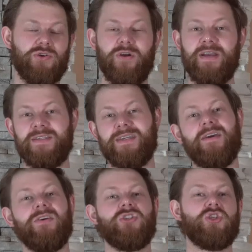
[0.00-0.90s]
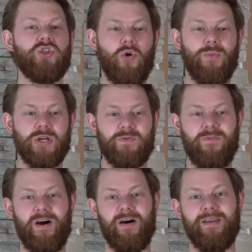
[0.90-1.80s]
crazy, it is so much
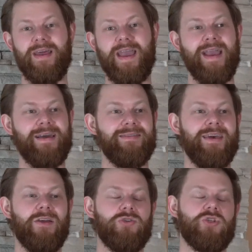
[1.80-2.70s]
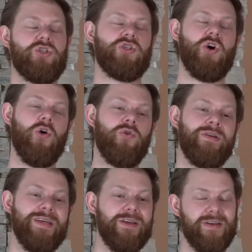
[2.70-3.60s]
fun, and they are just so
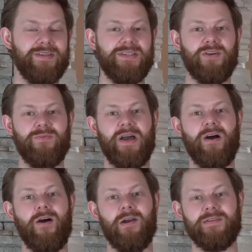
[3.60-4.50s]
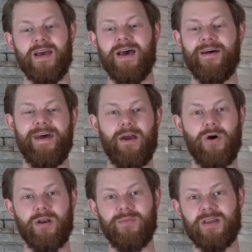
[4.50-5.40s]
near and dear to my heart that I
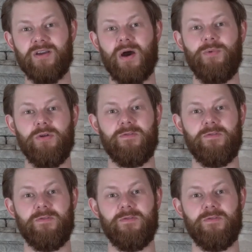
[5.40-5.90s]
want to make a couple of